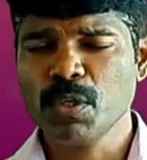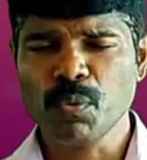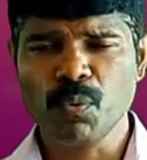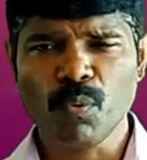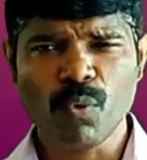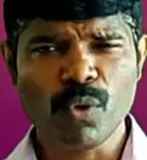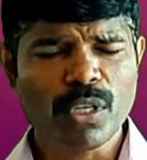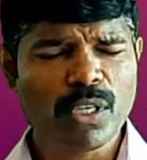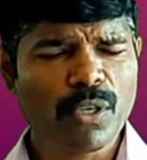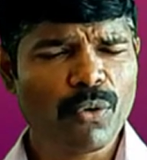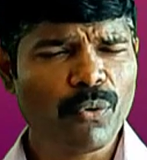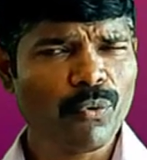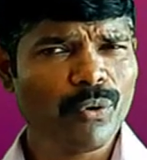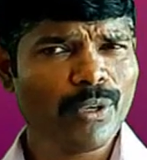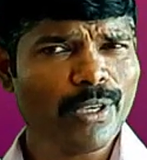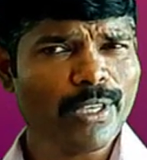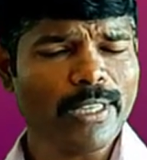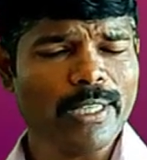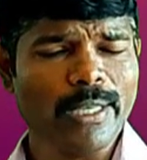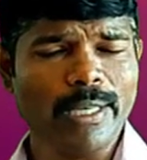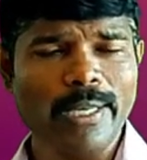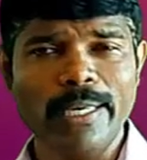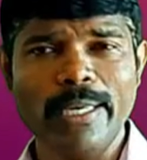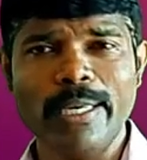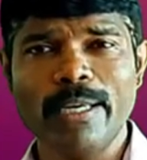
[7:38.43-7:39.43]
Whatever
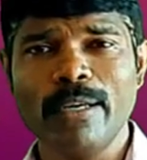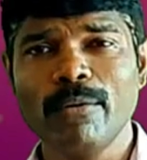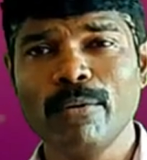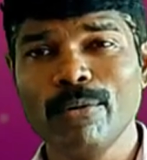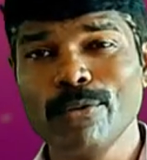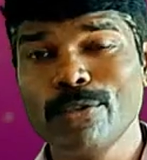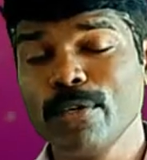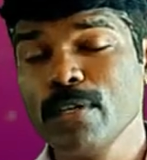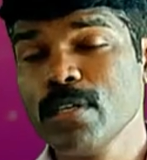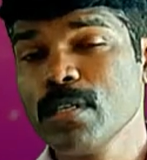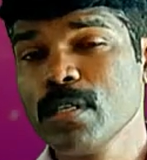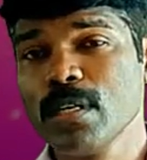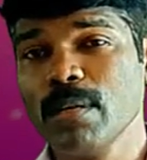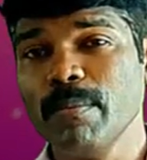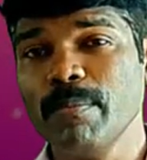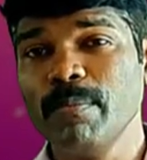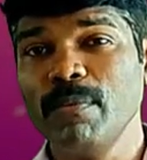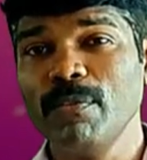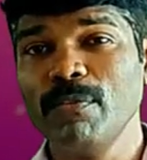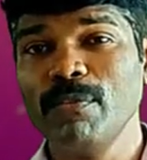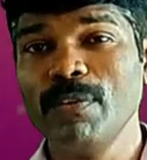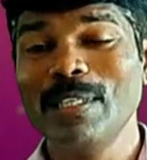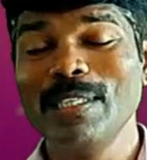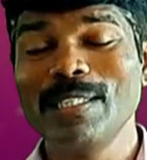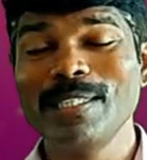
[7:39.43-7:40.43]
the
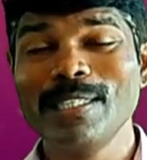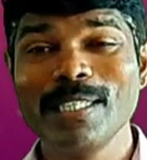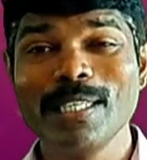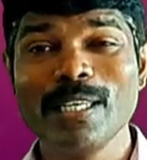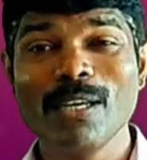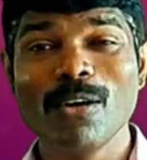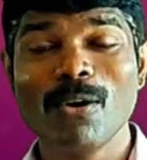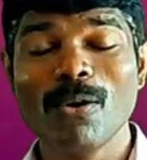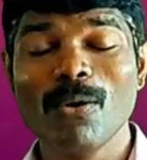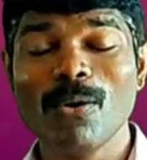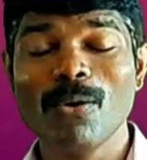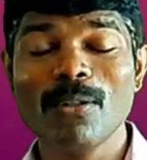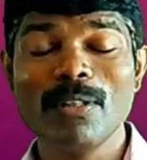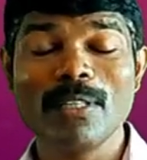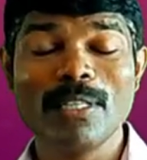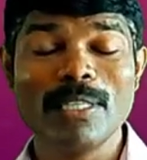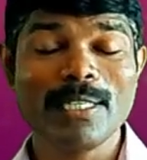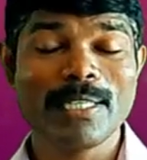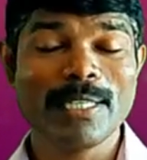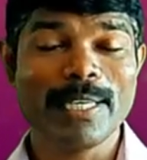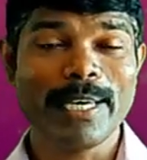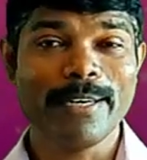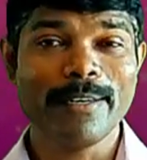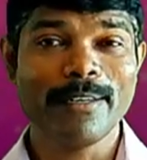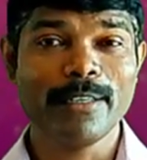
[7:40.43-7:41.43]
ecosystem, we see all
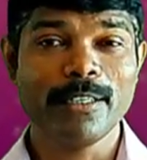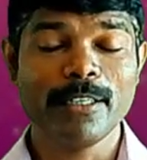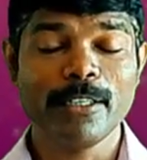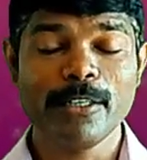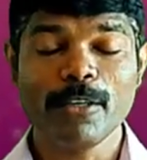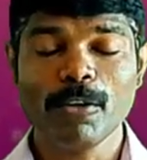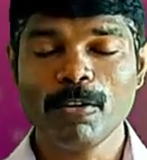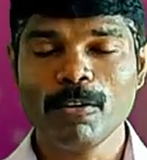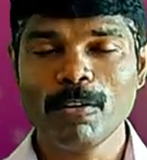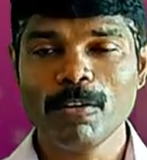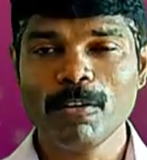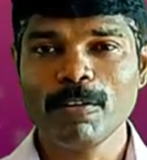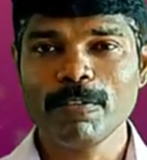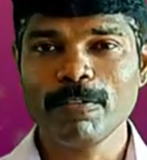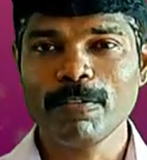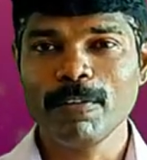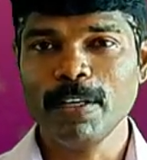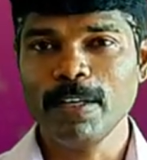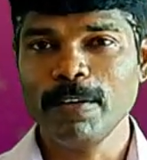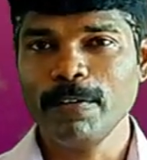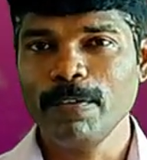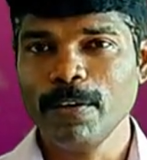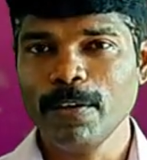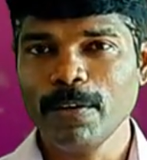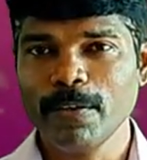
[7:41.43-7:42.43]
these category of
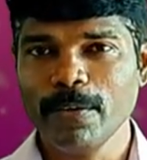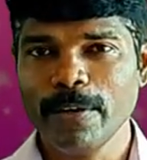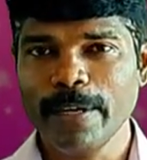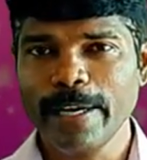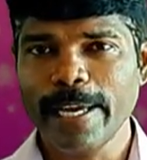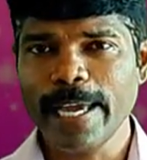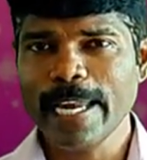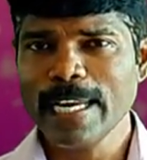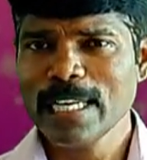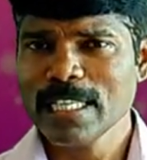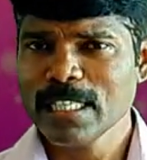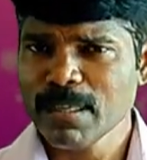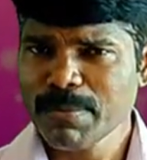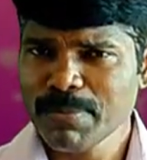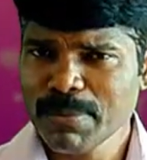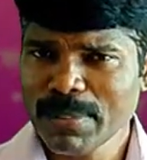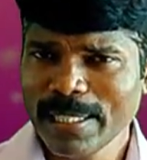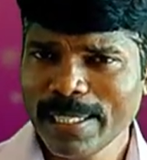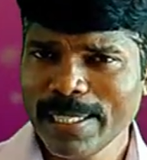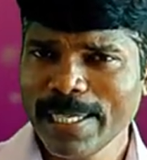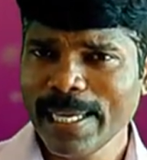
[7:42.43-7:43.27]
living organisms,